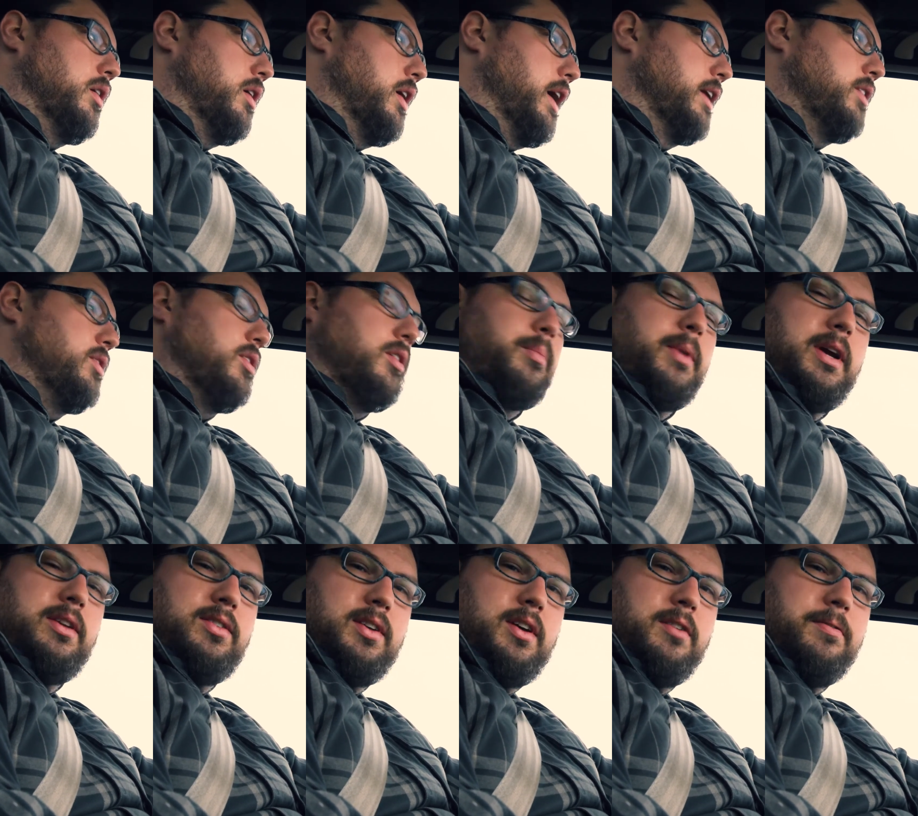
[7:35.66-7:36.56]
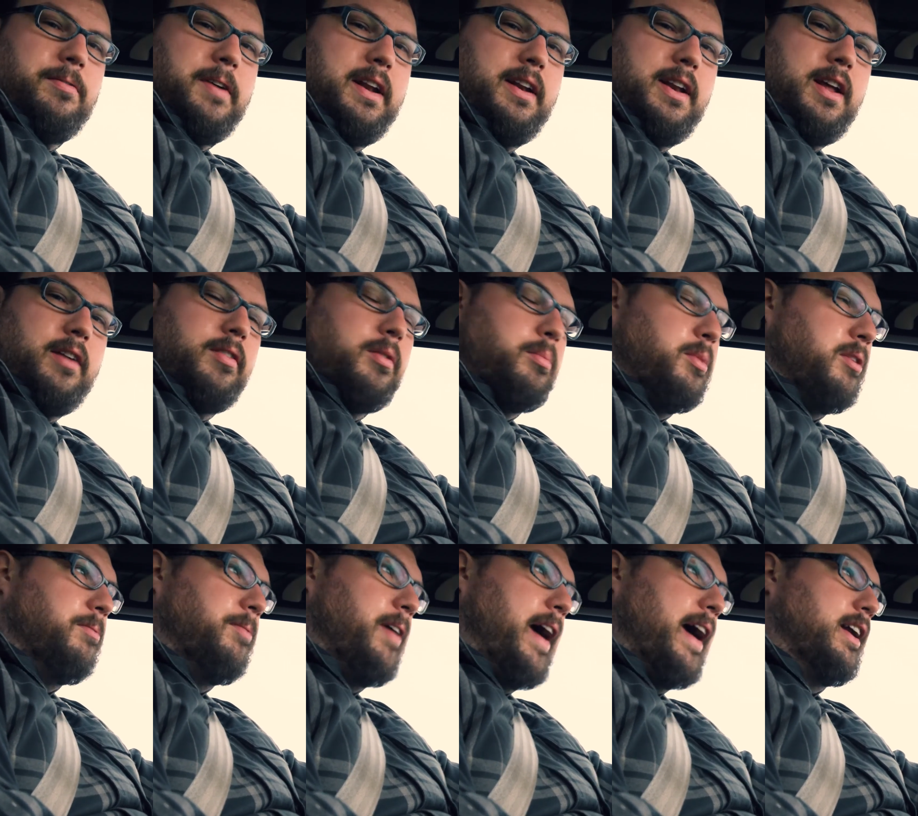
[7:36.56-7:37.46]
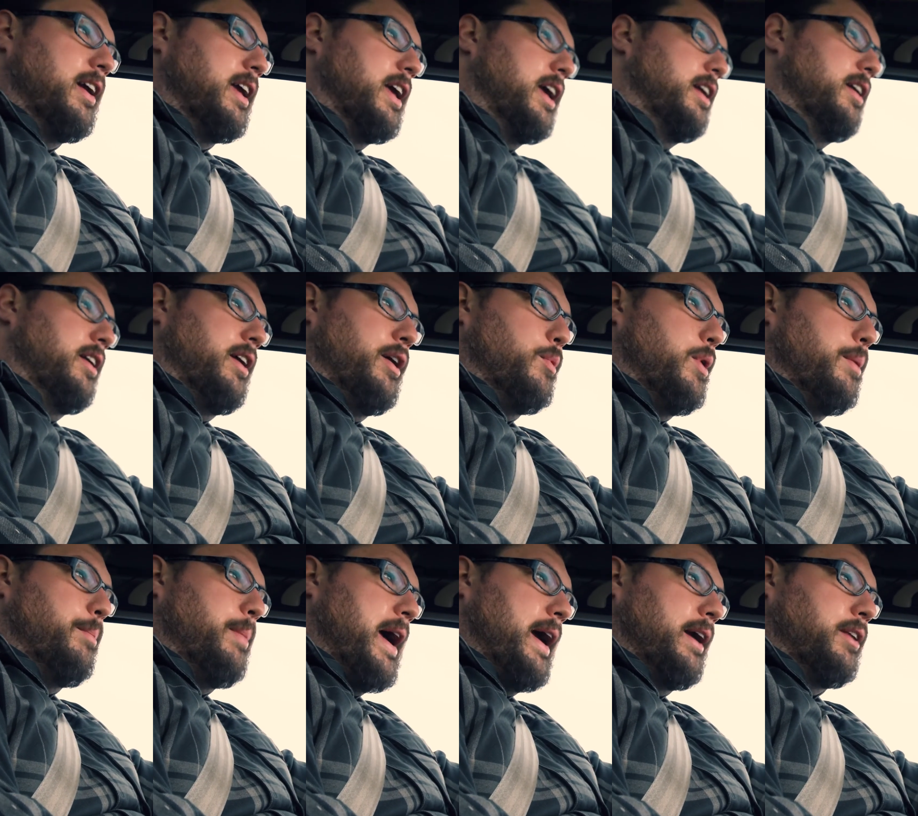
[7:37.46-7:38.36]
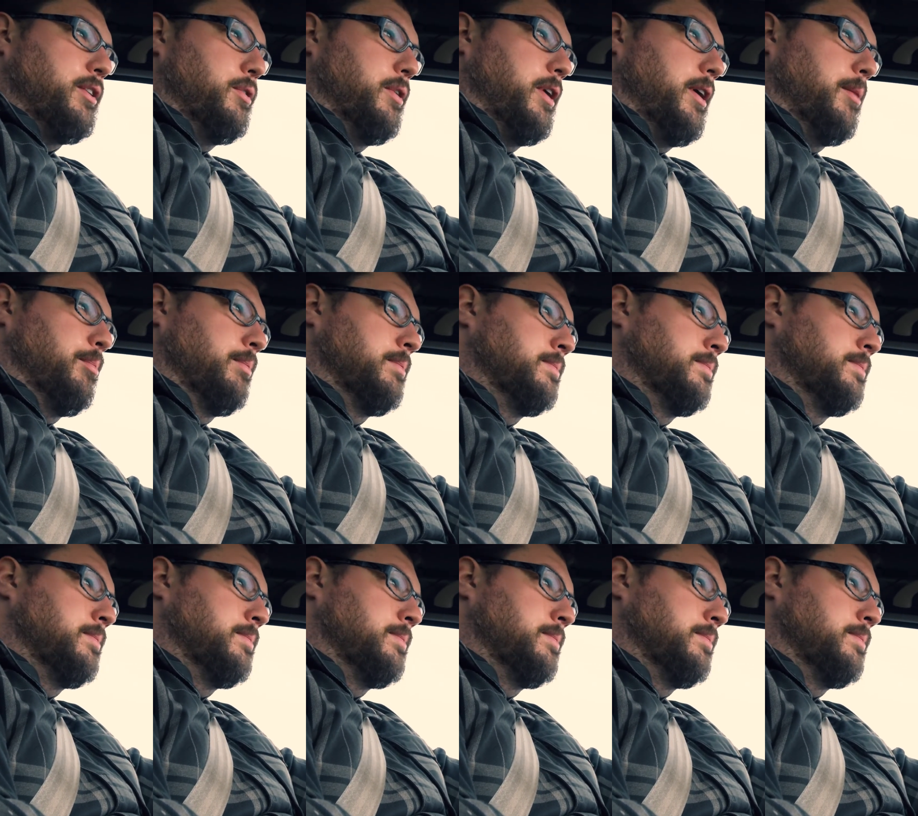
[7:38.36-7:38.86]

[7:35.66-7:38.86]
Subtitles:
I told myself I'd never be fat again, and I went back to it.